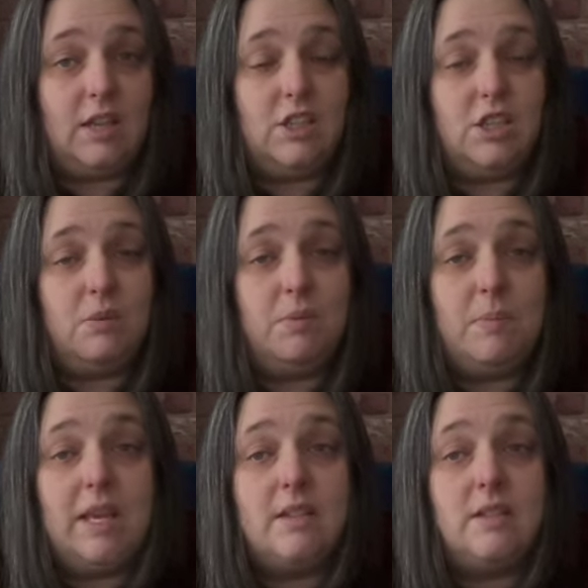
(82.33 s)
she would
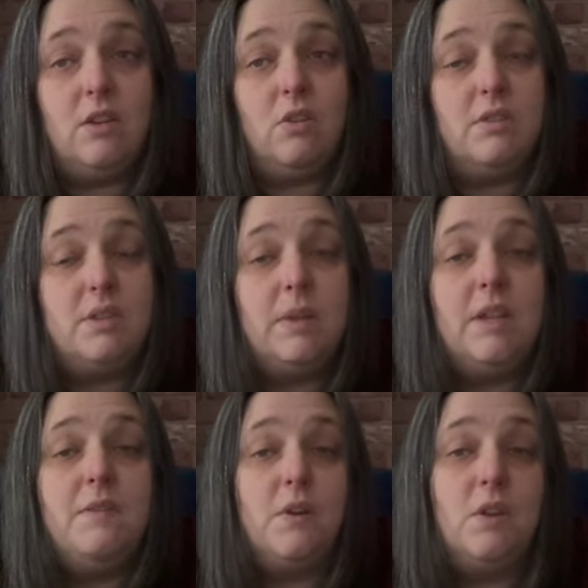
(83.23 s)
meet and ultimately
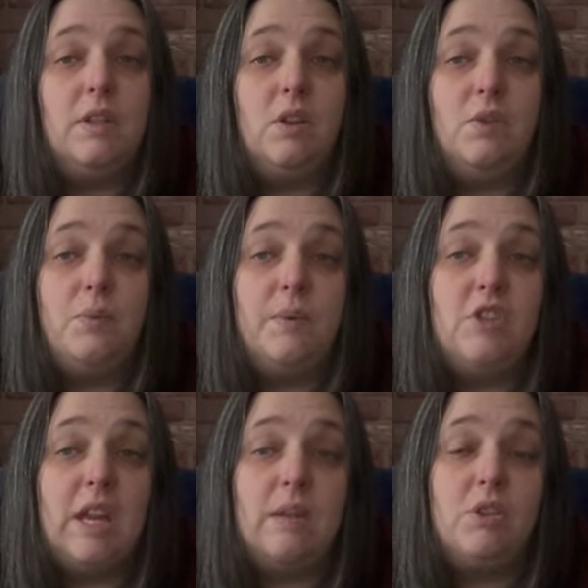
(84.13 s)
fall in love with
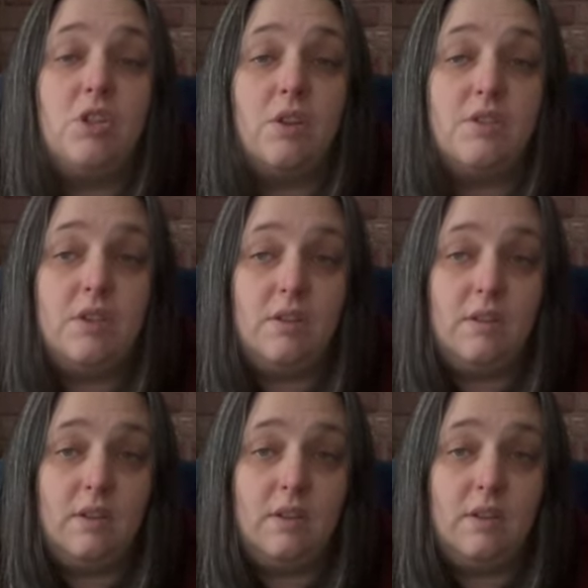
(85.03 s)
James Shotton.